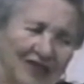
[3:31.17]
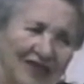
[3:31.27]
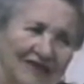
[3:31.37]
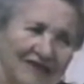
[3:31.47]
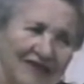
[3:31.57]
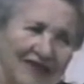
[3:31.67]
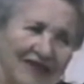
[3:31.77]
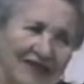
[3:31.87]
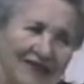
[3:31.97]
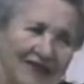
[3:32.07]
beings
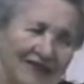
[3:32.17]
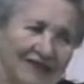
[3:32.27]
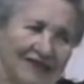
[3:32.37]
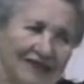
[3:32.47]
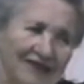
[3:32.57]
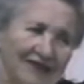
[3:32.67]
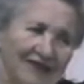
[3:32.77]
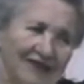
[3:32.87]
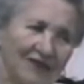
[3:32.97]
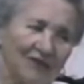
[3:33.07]
that
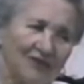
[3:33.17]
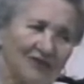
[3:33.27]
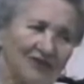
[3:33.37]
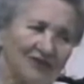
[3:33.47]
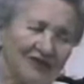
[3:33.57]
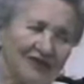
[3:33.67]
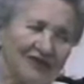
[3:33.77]
was